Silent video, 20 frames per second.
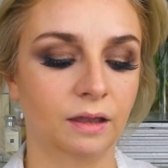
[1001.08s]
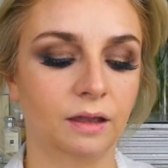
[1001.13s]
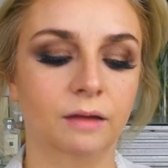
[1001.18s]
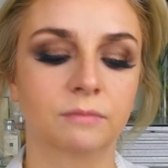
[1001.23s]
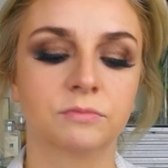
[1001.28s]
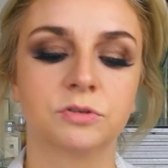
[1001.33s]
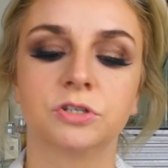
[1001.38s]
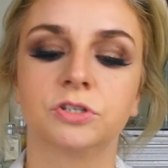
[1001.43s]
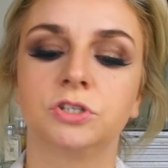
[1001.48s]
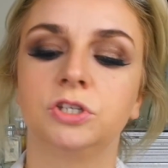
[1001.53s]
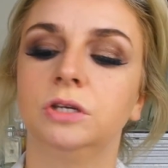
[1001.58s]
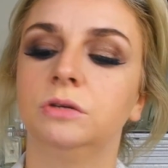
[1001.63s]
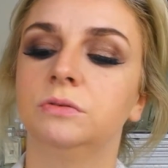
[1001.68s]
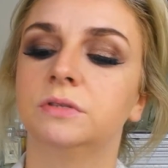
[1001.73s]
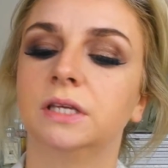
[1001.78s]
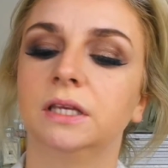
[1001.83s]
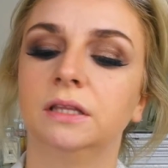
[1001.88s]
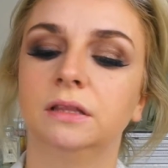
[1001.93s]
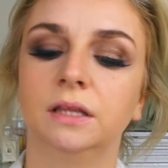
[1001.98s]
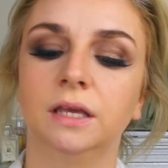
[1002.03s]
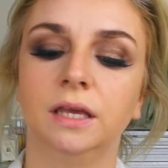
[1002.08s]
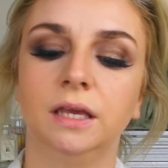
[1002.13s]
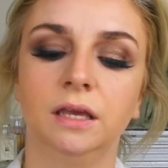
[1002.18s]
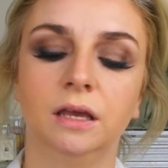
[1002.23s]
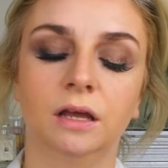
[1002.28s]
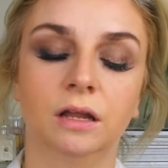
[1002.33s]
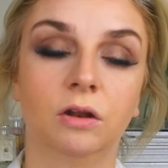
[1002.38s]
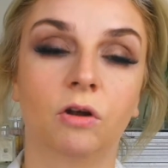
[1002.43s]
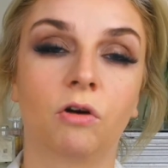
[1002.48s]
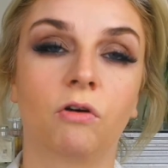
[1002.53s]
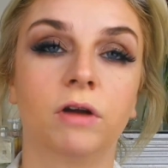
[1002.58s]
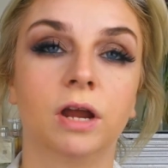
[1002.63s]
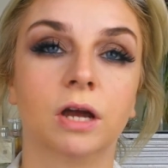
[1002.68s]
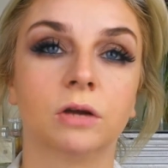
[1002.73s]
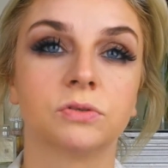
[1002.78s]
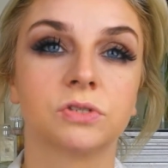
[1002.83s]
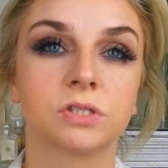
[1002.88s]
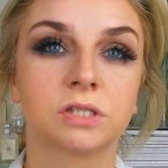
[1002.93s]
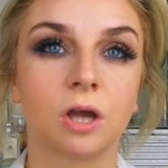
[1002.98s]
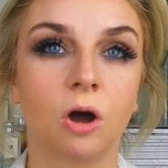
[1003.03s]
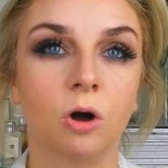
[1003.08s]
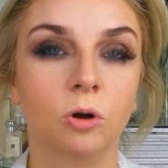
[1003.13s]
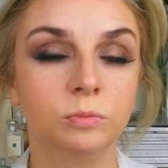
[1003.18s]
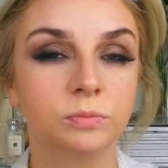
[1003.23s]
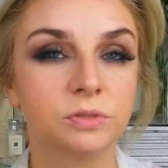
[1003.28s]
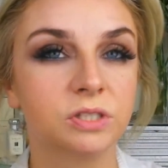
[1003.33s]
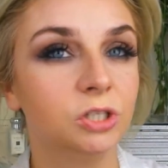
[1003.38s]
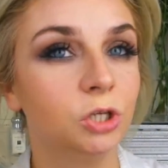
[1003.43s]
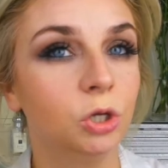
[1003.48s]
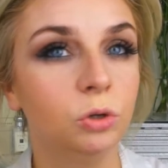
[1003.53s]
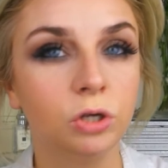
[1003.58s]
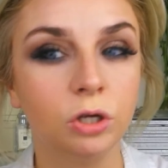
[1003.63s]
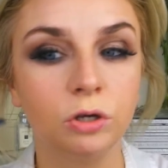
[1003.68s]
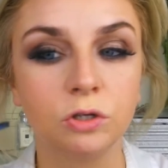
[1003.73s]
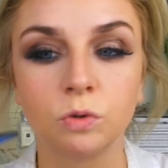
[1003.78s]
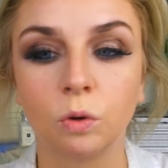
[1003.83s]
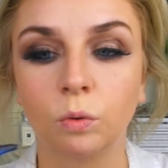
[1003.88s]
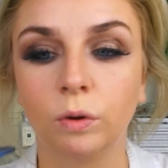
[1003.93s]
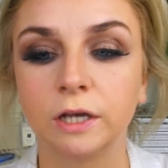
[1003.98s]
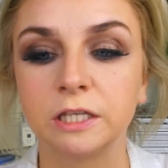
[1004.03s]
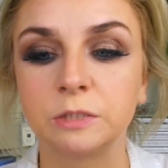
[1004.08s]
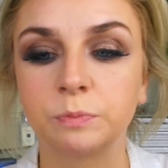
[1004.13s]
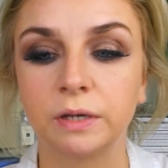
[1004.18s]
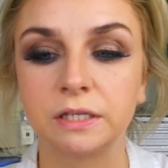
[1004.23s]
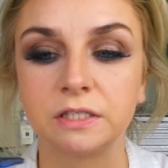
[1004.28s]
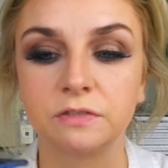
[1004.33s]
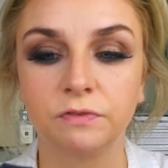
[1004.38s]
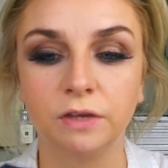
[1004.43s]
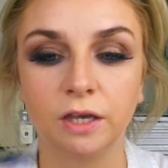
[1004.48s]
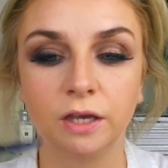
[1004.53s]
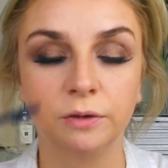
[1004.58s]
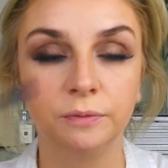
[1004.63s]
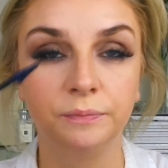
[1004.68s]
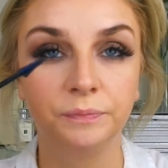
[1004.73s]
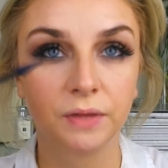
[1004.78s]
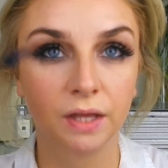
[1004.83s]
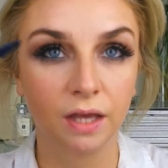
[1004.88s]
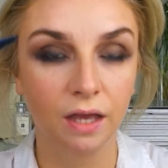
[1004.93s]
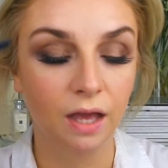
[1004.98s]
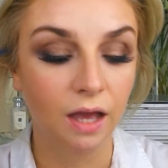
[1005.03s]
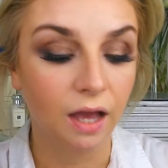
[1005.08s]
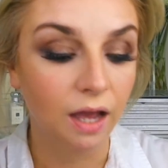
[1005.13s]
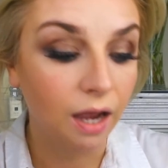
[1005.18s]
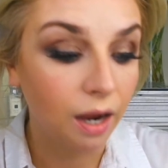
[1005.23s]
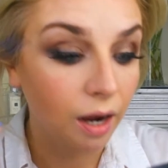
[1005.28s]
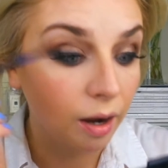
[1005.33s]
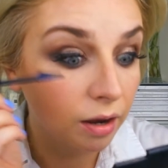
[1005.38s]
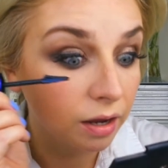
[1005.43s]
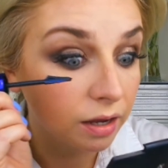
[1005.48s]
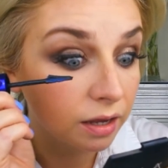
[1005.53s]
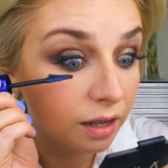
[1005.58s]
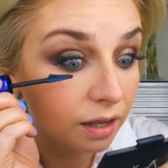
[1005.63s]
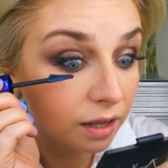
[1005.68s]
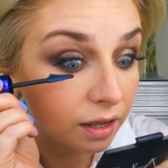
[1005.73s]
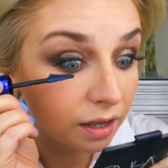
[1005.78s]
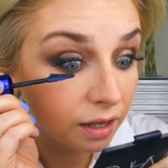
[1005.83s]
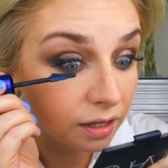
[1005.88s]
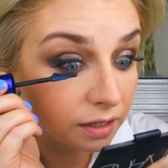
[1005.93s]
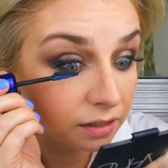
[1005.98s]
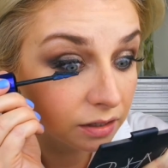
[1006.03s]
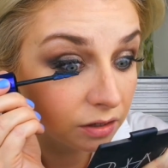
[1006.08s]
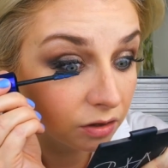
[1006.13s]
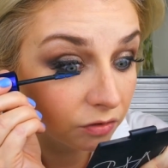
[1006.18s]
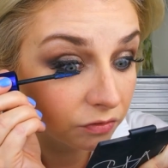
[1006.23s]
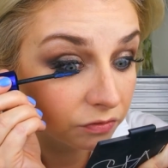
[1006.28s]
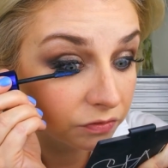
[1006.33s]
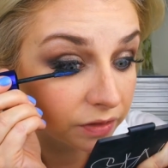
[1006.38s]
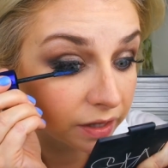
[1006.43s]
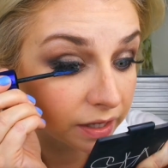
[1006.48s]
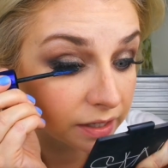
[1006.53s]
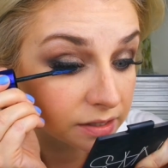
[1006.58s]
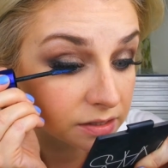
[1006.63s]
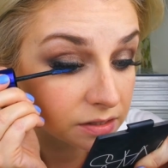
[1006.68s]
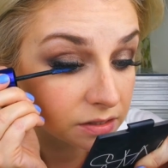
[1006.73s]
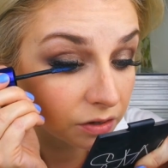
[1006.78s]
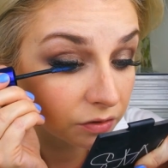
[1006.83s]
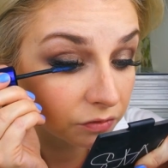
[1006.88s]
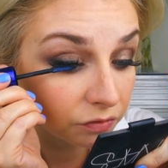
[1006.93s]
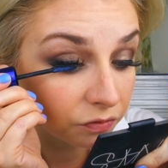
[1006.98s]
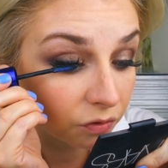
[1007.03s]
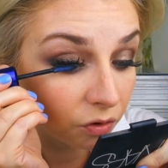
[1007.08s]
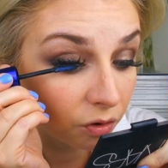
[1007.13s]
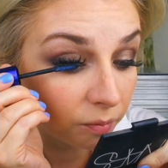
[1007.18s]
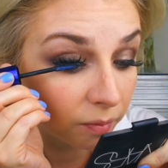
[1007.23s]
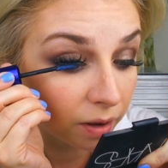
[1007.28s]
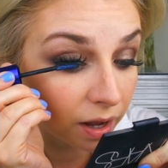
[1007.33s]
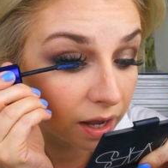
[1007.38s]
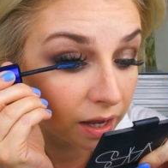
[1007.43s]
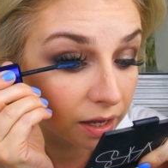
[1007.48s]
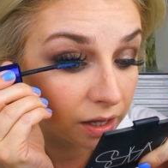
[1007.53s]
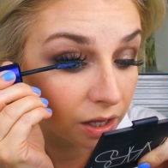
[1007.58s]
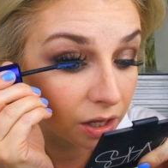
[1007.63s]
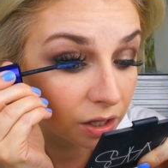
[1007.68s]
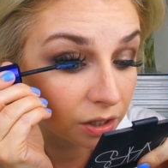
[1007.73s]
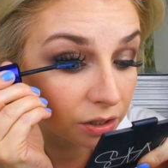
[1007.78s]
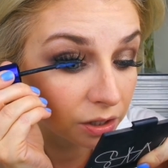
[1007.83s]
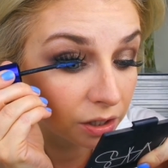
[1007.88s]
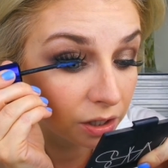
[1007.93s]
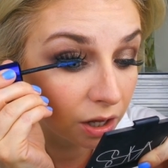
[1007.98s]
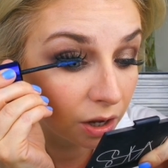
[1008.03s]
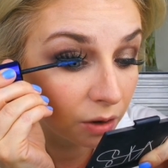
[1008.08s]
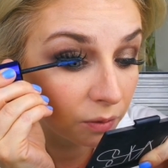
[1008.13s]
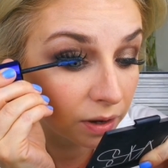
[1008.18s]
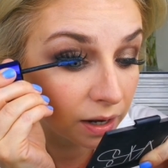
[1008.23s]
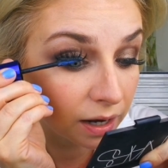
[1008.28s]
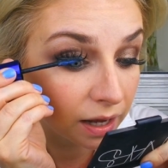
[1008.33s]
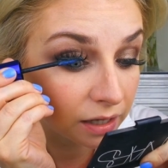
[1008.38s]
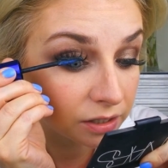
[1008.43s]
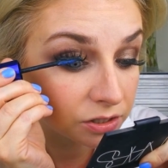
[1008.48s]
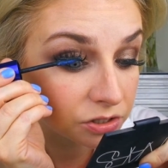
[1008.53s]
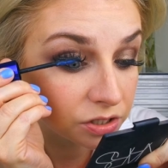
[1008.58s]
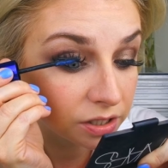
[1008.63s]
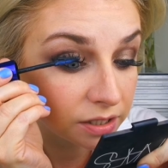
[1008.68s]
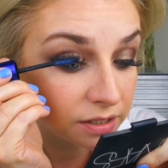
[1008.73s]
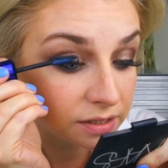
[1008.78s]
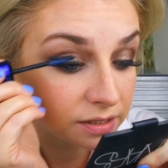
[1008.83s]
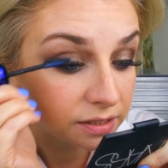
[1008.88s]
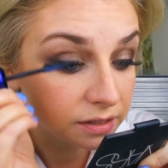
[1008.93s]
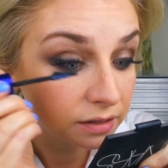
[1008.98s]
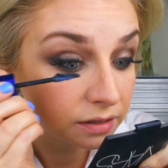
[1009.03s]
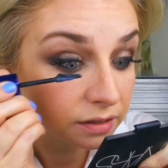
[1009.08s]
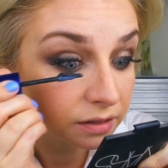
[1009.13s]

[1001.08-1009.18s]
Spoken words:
I'm just using the L'Oreal Sculpt. You use what works best for you. I love this for my lower lashes.